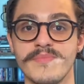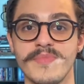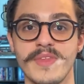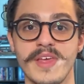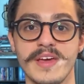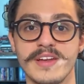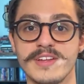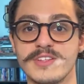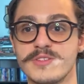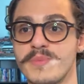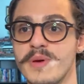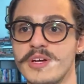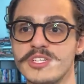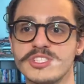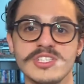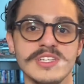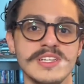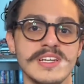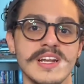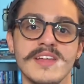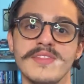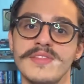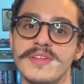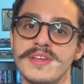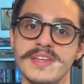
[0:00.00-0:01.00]
And especially
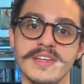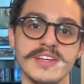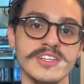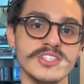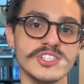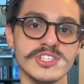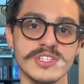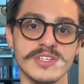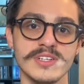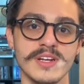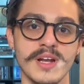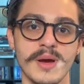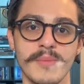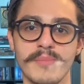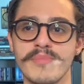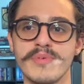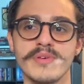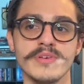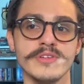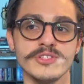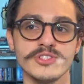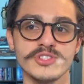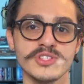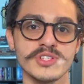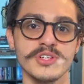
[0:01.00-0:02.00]
9th edition, I'm
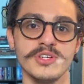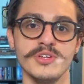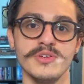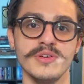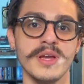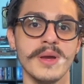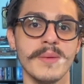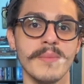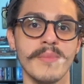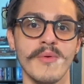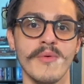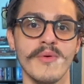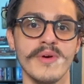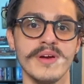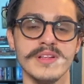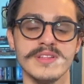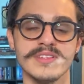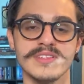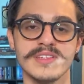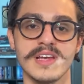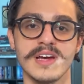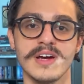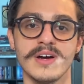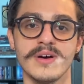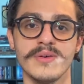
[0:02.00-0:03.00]
pretty sure you get points
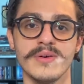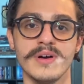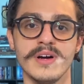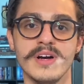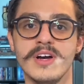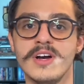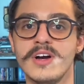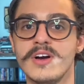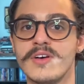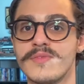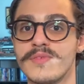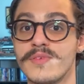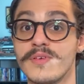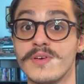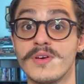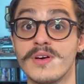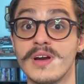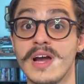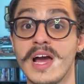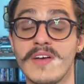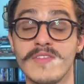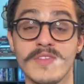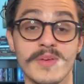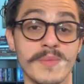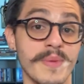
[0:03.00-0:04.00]
now for
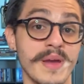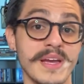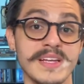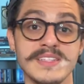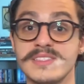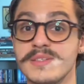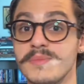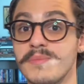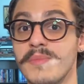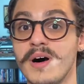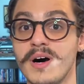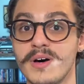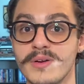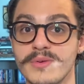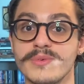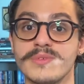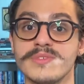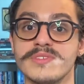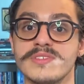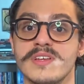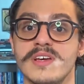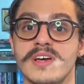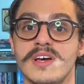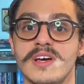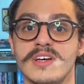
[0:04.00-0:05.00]
having painted
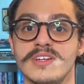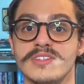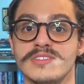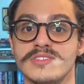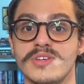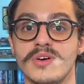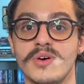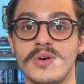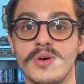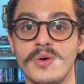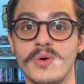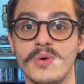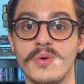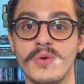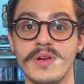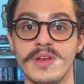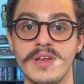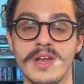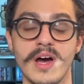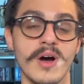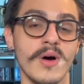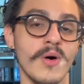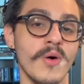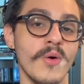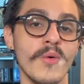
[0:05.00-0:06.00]
models. So
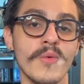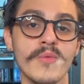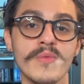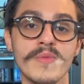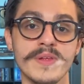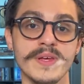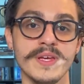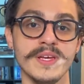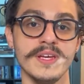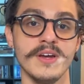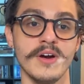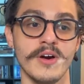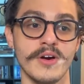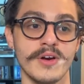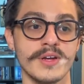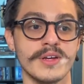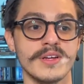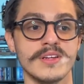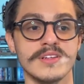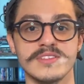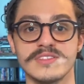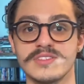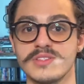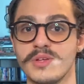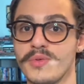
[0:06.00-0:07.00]
not only are you
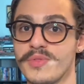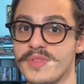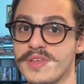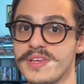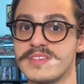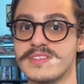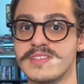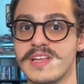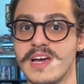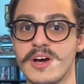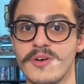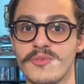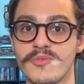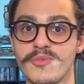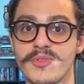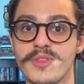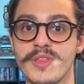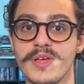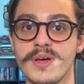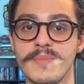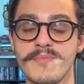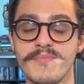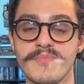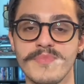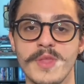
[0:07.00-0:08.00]
gonna slow things down for
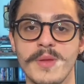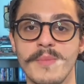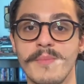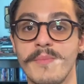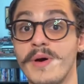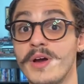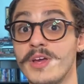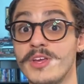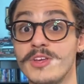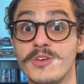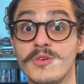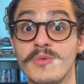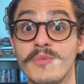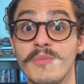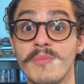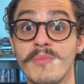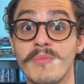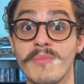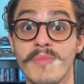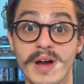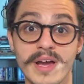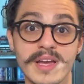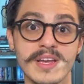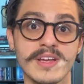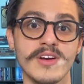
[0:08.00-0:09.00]
them, but you
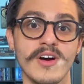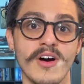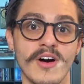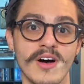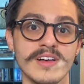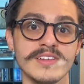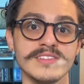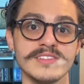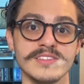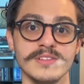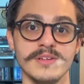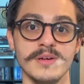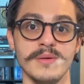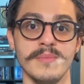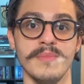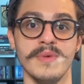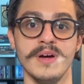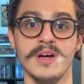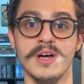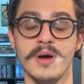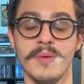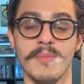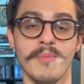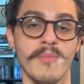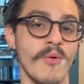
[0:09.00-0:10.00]
might cost them
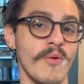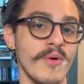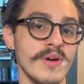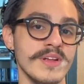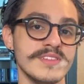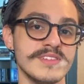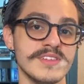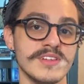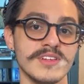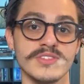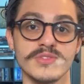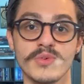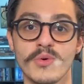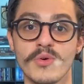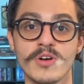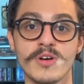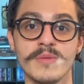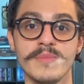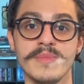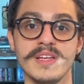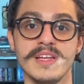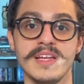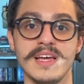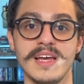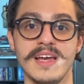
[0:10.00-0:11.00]
points in a
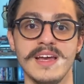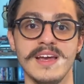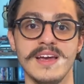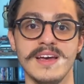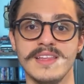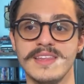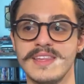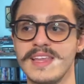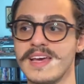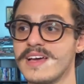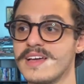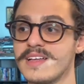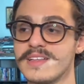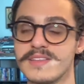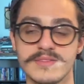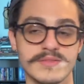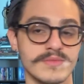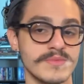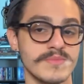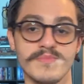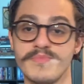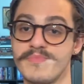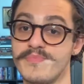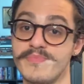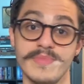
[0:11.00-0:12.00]
tournament, and
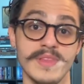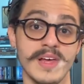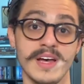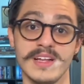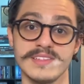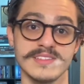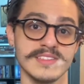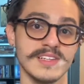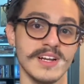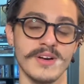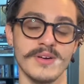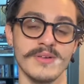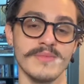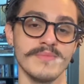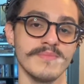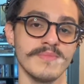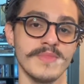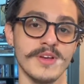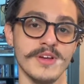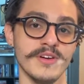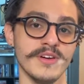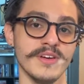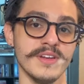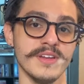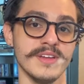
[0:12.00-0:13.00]
that's not
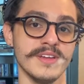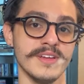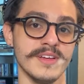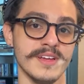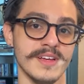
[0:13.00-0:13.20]
good.